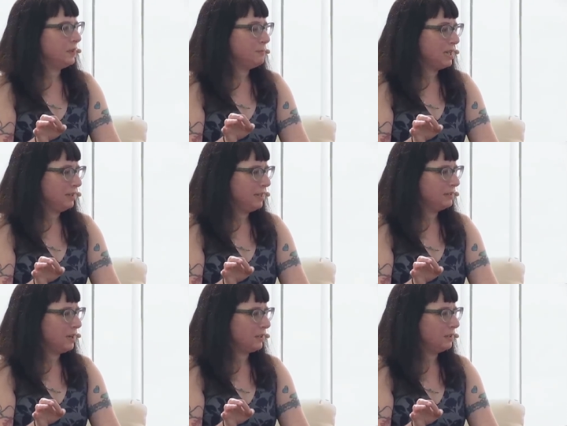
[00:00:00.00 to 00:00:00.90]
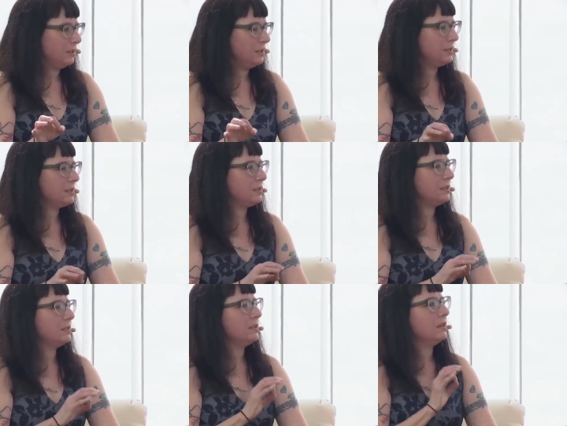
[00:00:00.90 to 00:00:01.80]
Meta has Oculus.
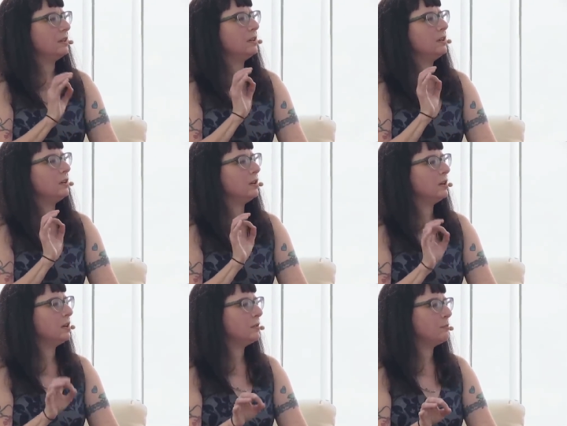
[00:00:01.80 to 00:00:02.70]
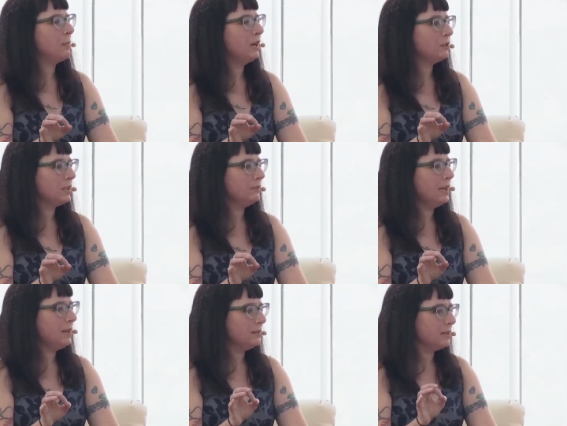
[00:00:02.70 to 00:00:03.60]
Microsoft
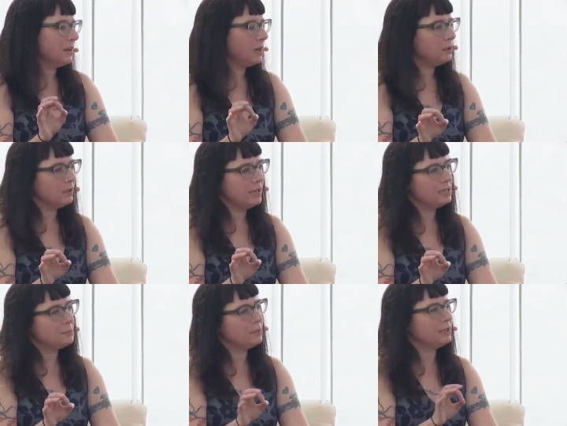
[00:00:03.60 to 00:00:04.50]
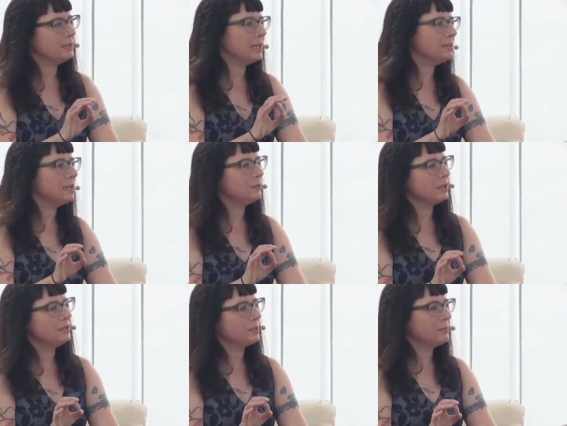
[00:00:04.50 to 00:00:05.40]
has HoloLens, but that's not
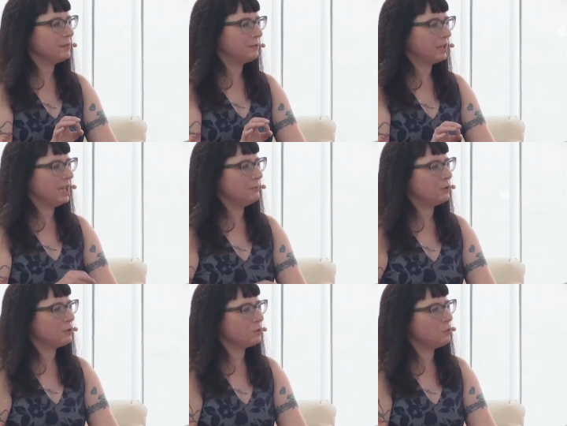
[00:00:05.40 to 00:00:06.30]
really something for gamers.